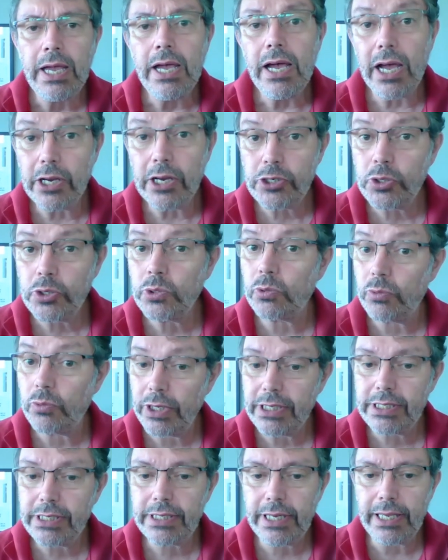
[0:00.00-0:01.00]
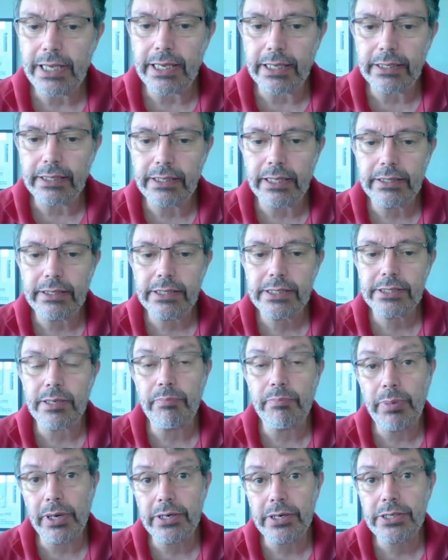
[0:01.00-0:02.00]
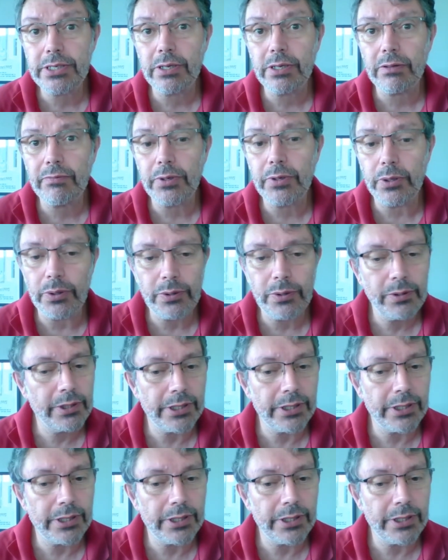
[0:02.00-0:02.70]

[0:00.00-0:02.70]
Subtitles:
I should restate that this is a personal view.